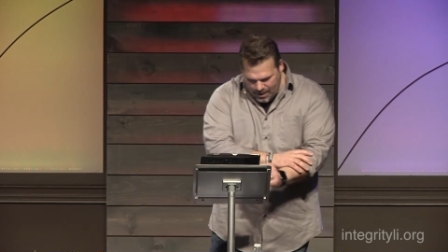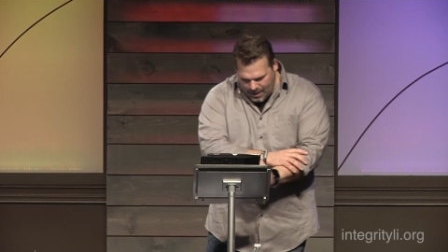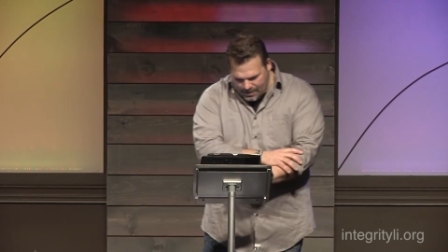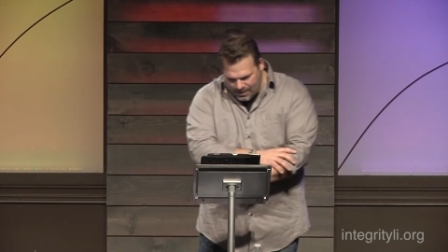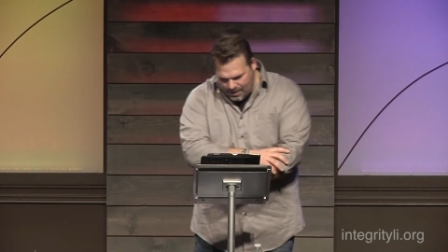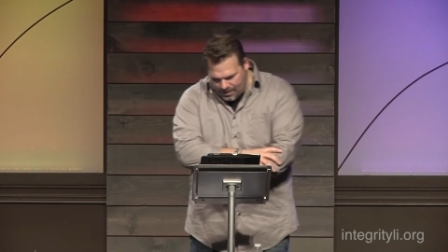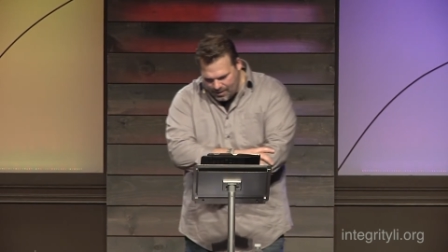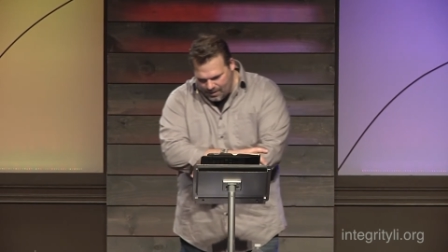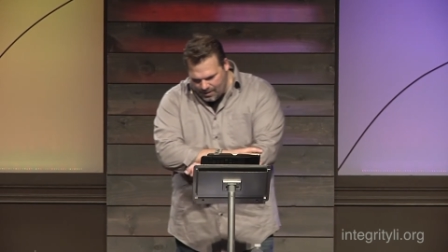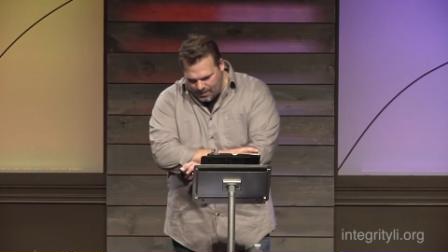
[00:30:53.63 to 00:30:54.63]
as,
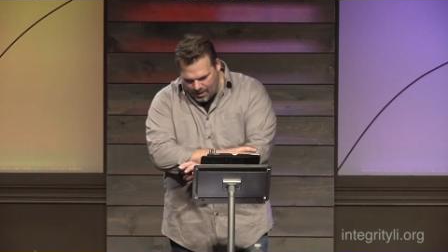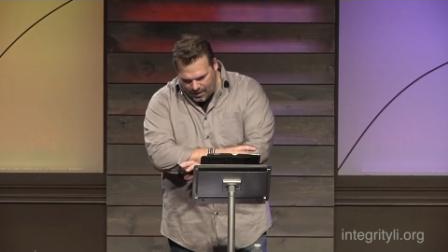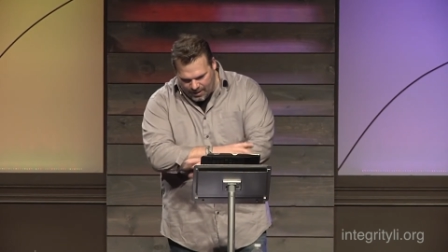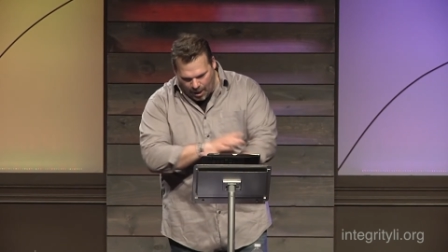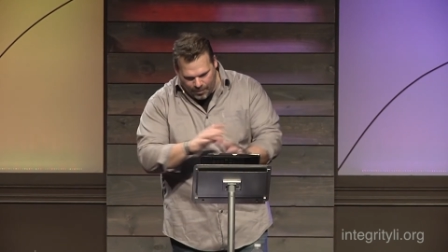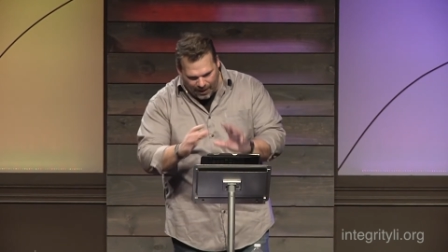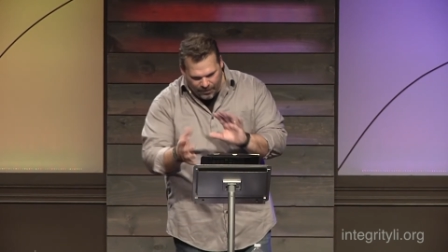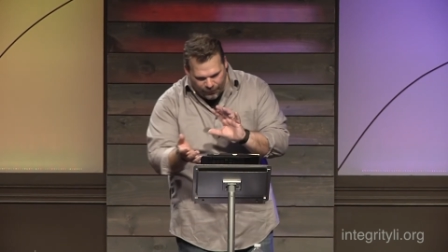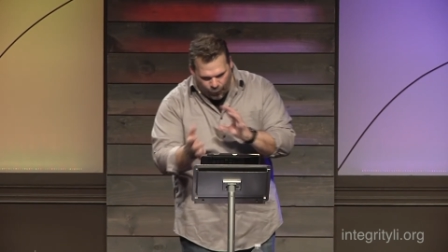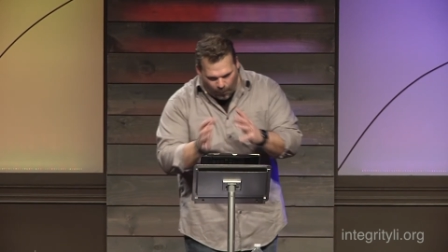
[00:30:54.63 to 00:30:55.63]
to help kind
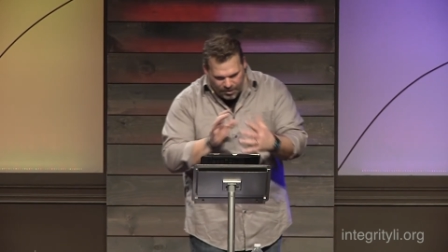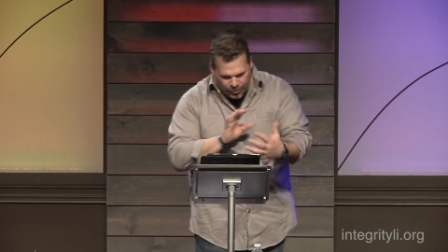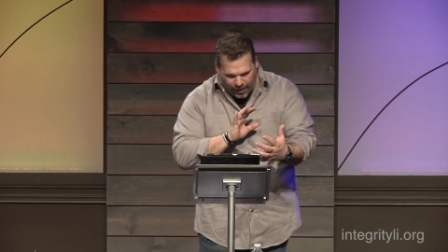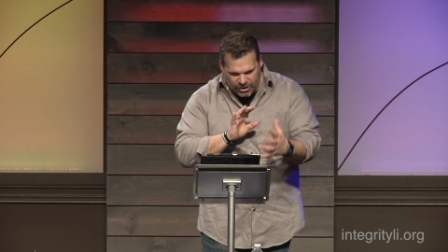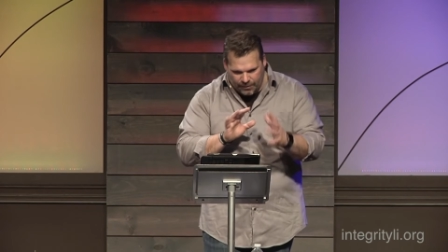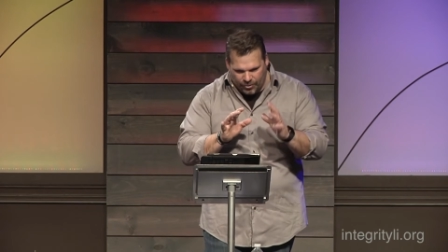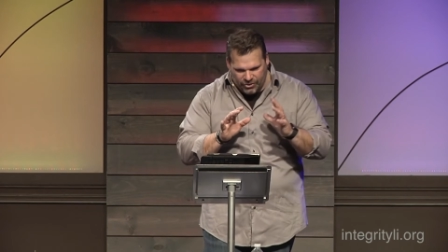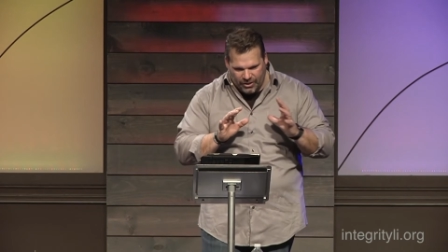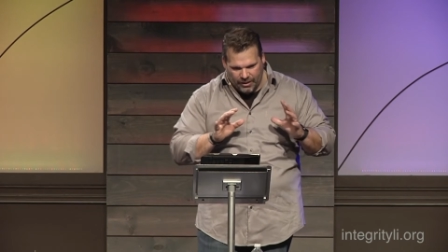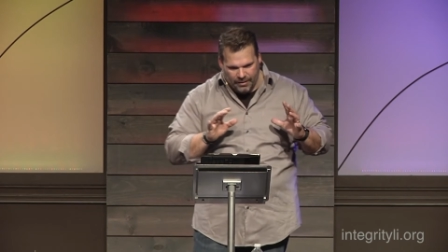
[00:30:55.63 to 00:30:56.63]
of inform the direction of our
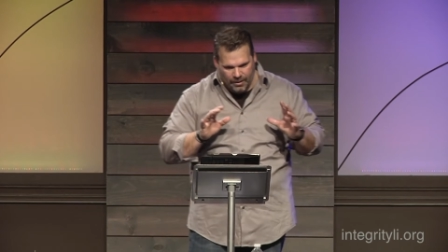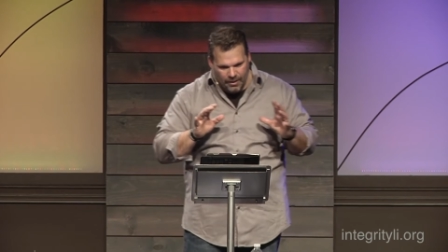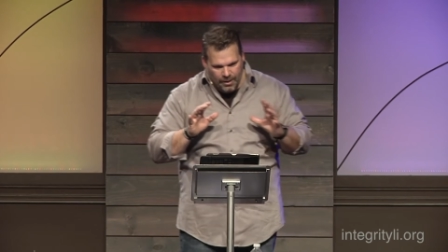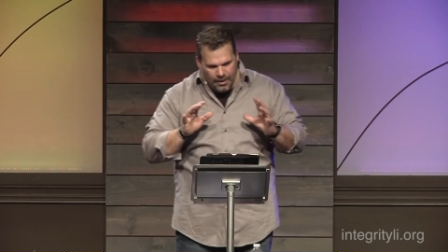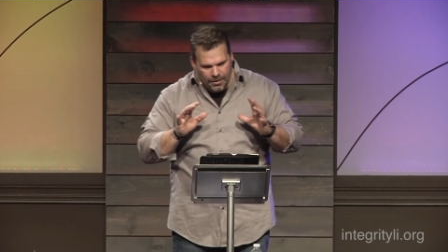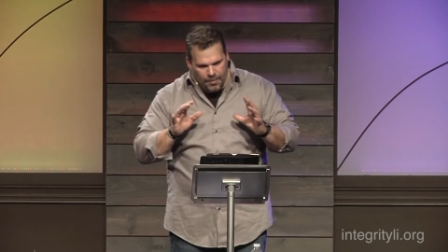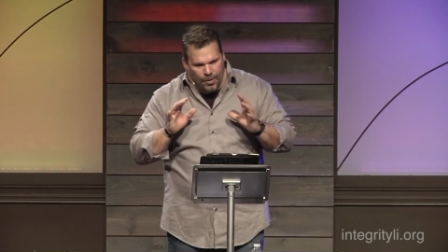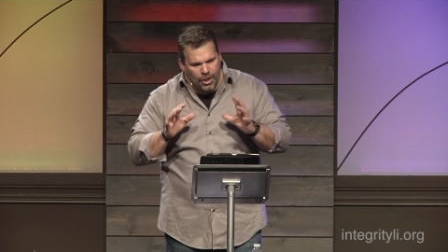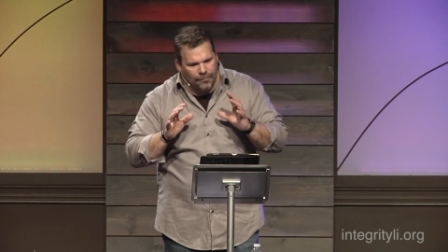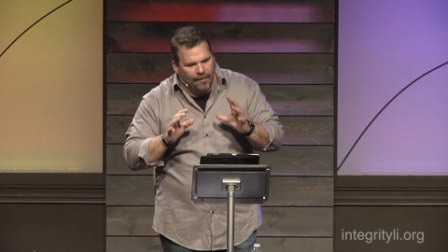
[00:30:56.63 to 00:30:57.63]
study, the, the
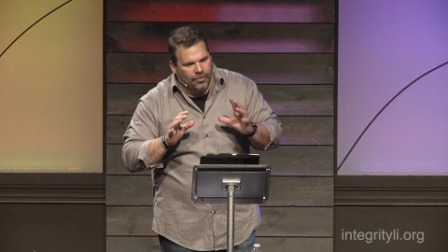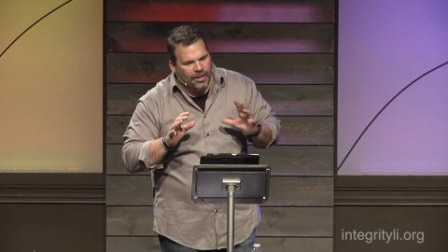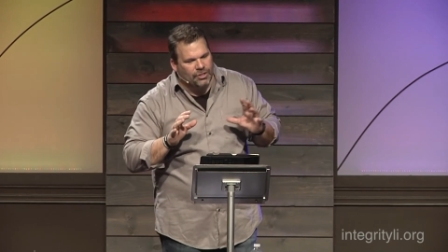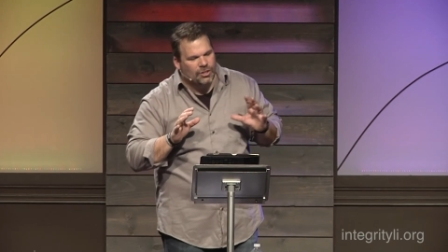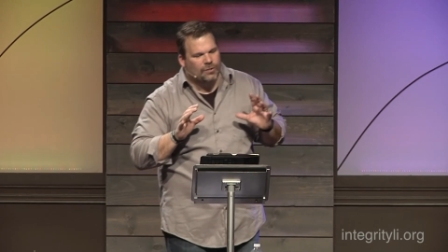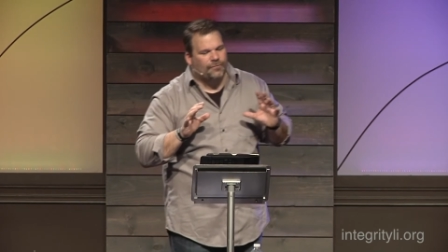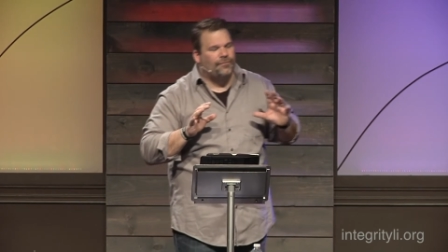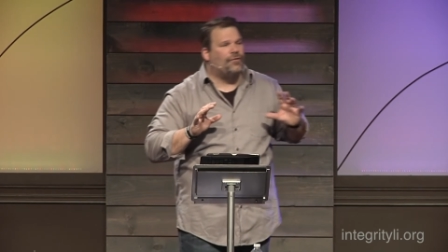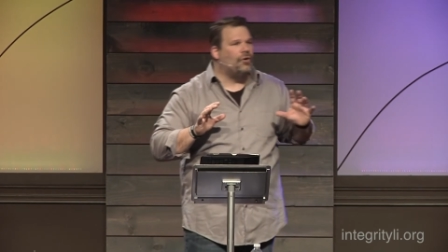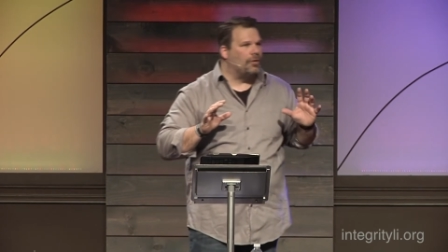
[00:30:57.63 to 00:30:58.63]
book of Revelation is
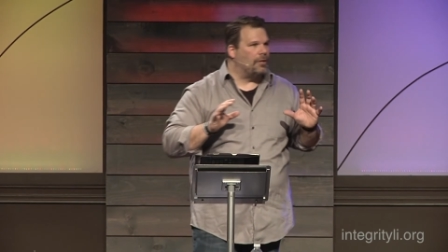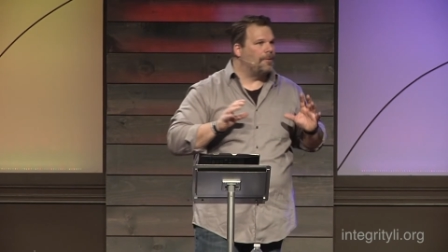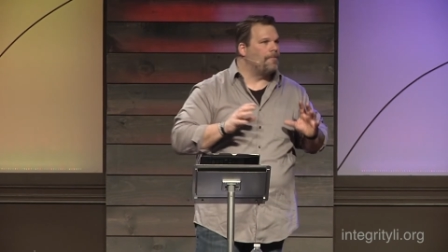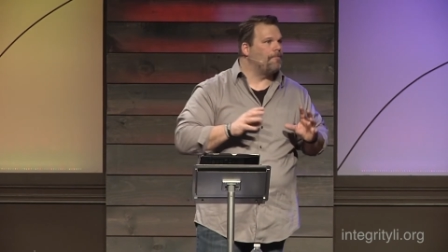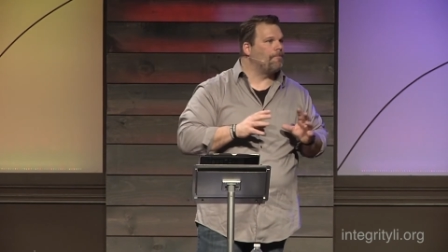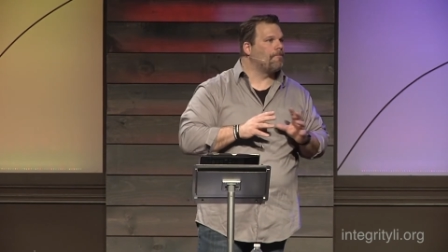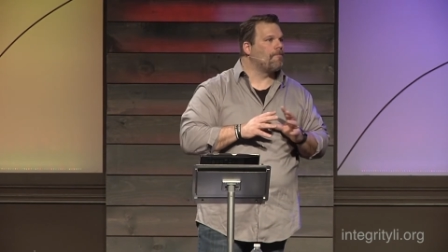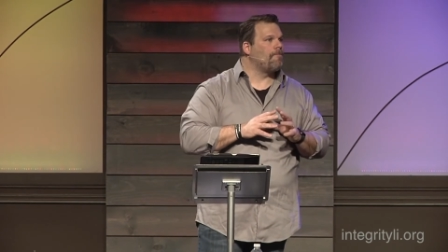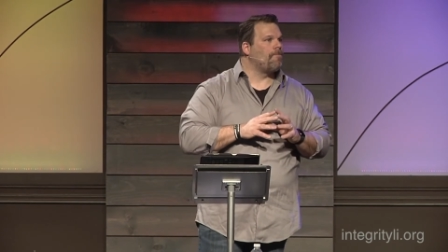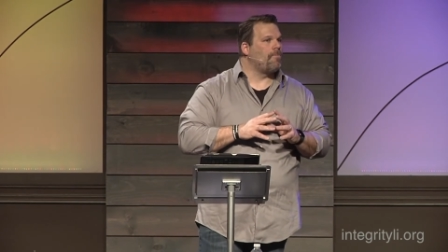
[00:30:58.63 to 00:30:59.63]
full
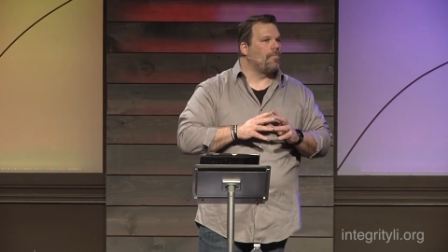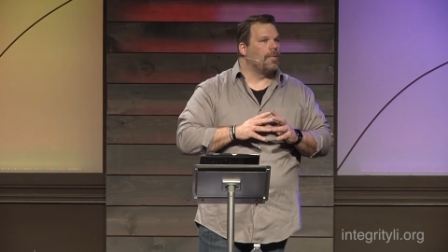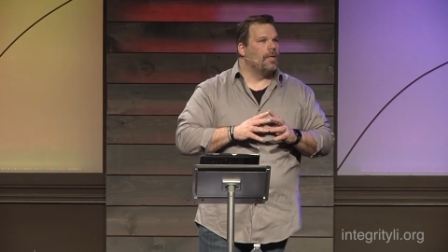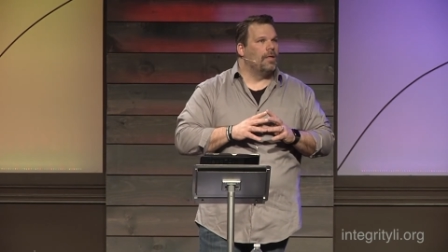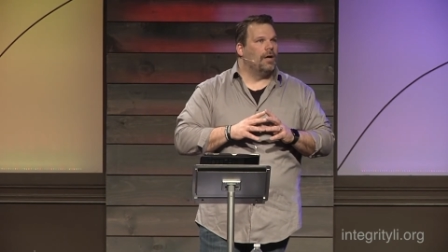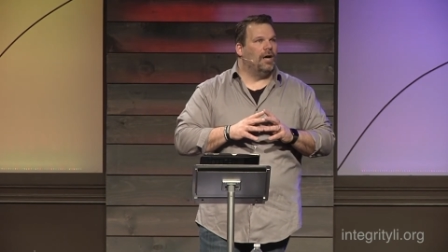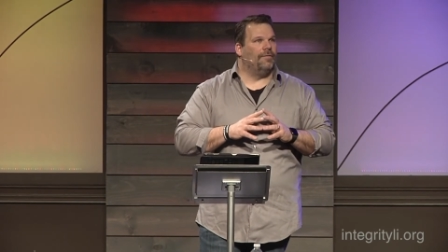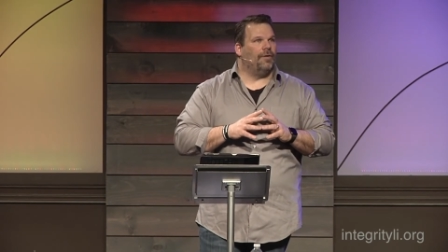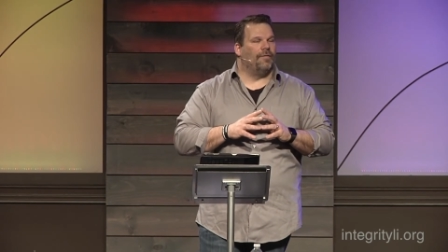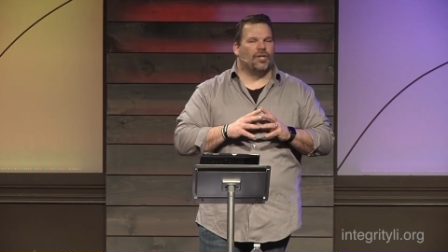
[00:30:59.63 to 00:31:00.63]

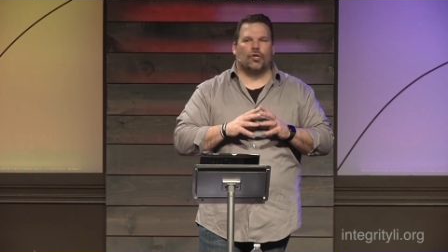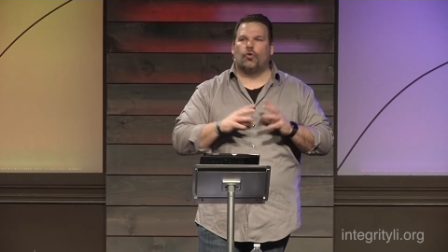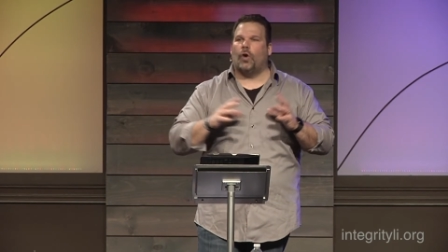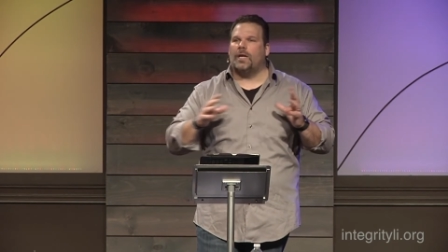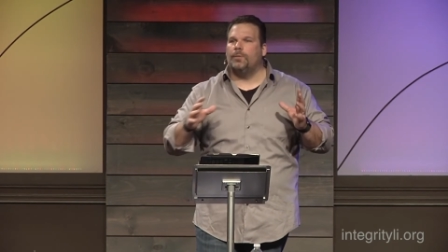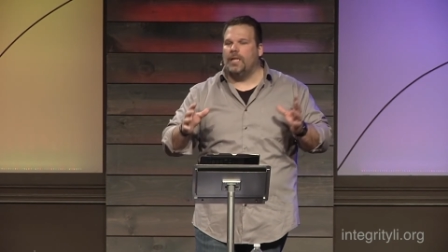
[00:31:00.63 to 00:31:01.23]
of, of incredible